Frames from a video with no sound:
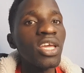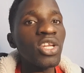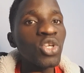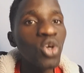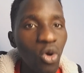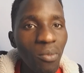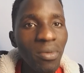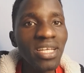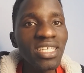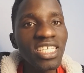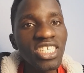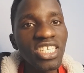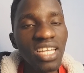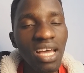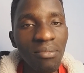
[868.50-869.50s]
a
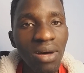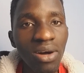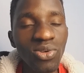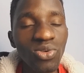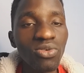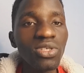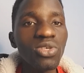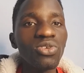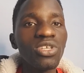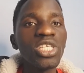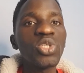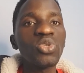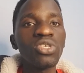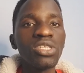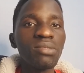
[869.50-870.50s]
documentation amount which you
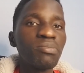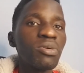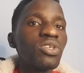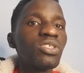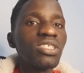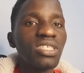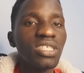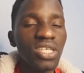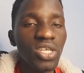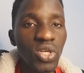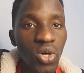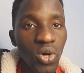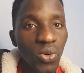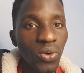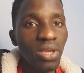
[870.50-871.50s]
need to deposit in
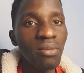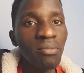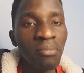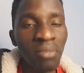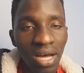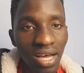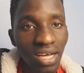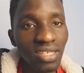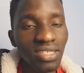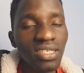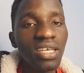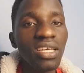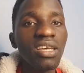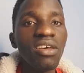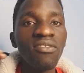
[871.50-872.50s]
Norway banks
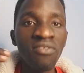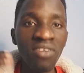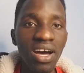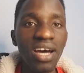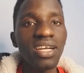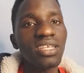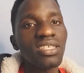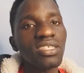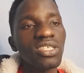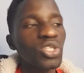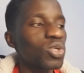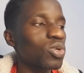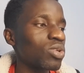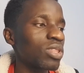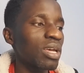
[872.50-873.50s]
varies.
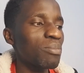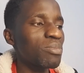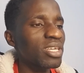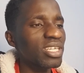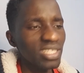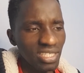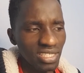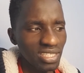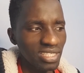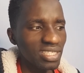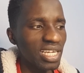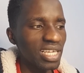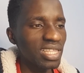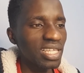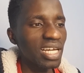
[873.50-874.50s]
So the application is
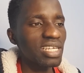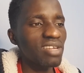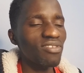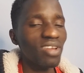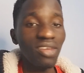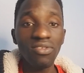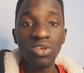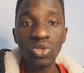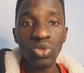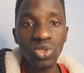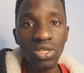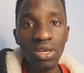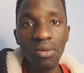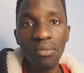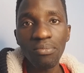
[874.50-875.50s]
just like that. Even if it
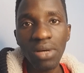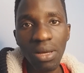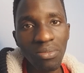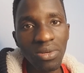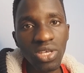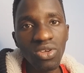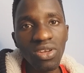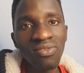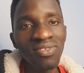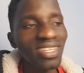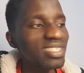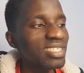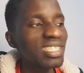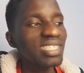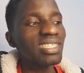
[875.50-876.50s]
was in public
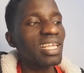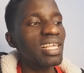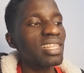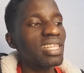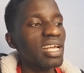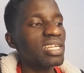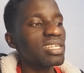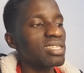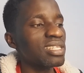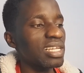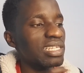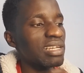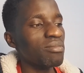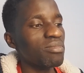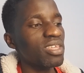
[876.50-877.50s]
university, just like that,
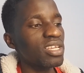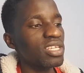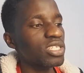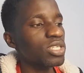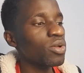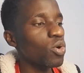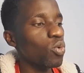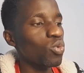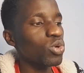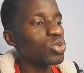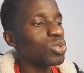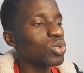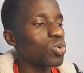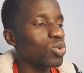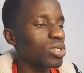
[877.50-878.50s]
there are some things
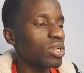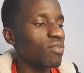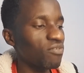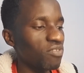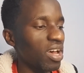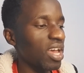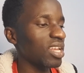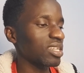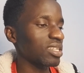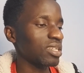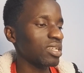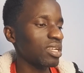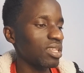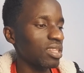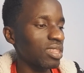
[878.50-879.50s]
which you couldn't
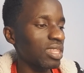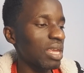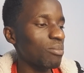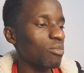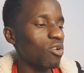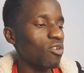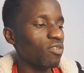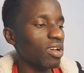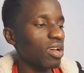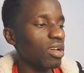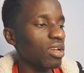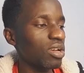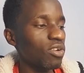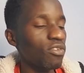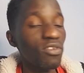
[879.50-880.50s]
find them over
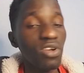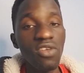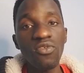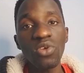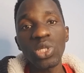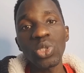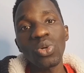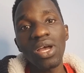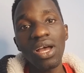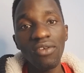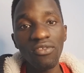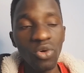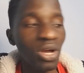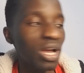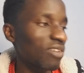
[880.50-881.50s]
if it were
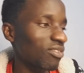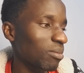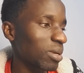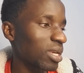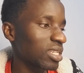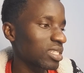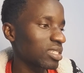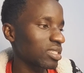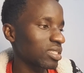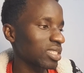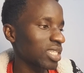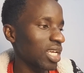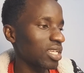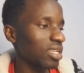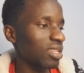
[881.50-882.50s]
for government.
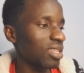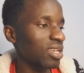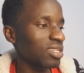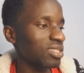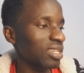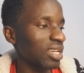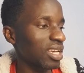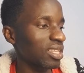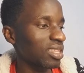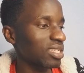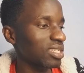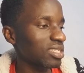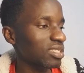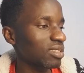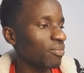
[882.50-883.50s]
So things like
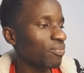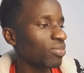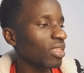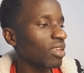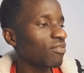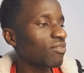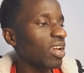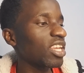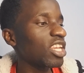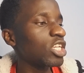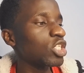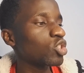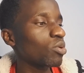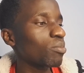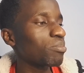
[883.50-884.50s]
this,
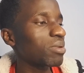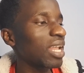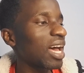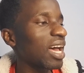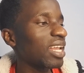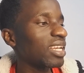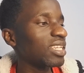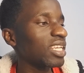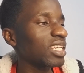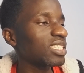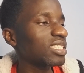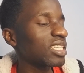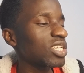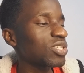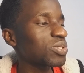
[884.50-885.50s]
financial plan,
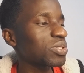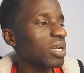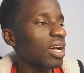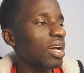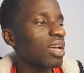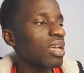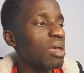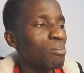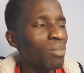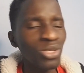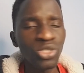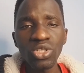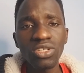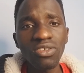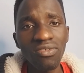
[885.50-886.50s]
etc.
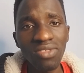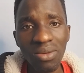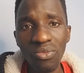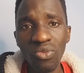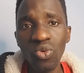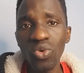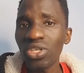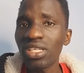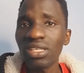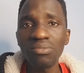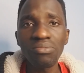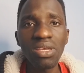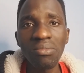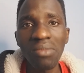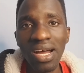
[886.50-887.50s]
Majority of them
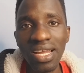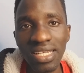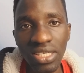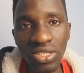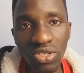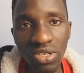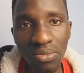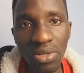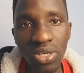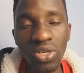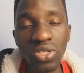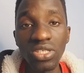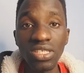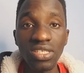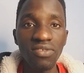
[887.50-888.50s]
wouldn't be mandatory
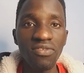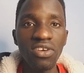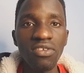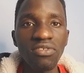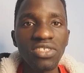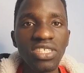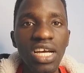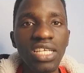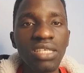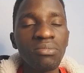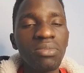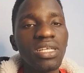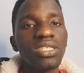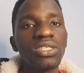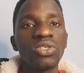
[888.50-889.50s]
because it's free of charge,
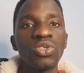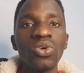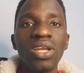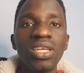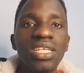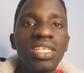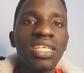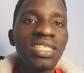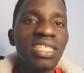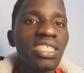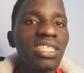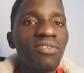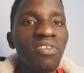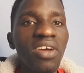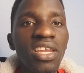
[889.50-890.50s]
but you are needed
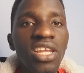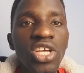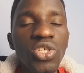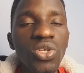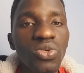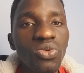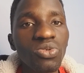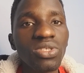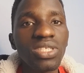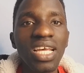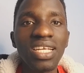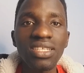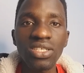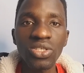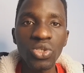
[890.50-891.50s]
just the financial
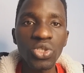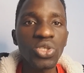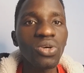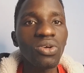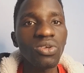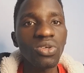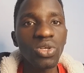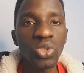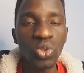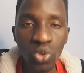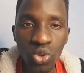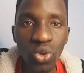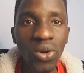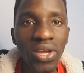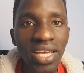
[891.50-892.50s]

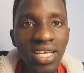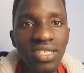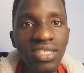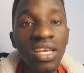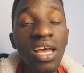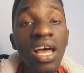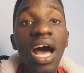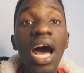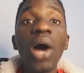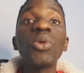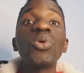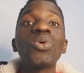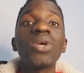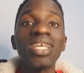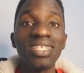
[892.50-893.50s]
to showcase how
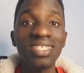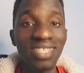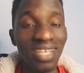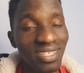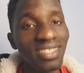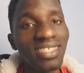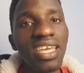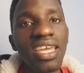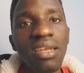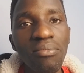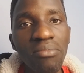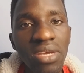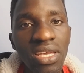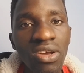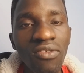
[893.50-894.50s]
you can sustain
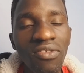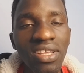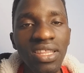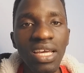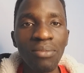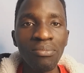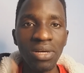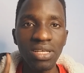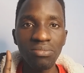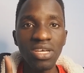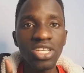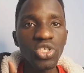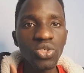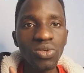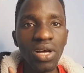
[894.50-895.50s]
being over there. But
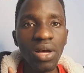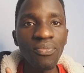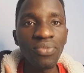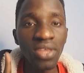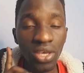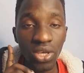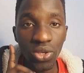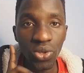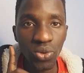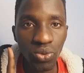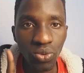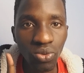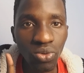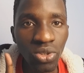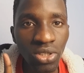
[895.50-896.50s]
make sure
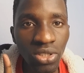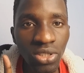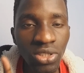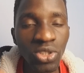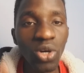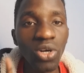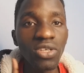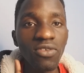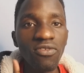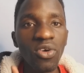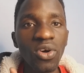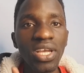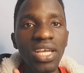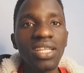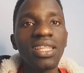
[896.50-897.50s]
you don't
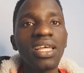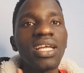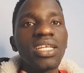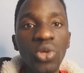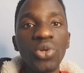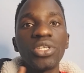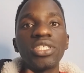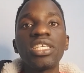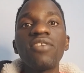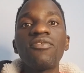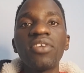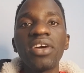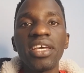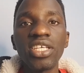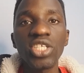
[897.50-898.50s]
forget that you
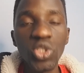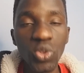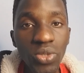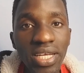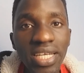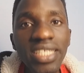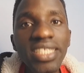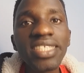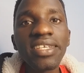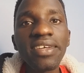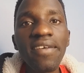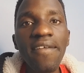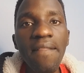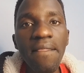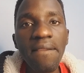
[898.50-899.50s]
receive a student
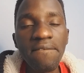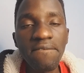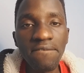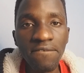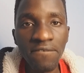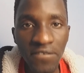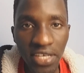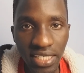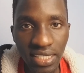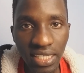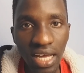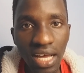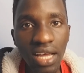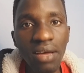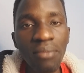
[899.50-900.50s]

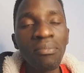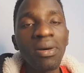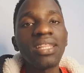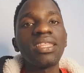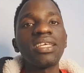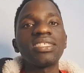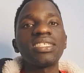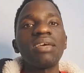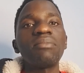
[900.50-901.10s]
visa, but at the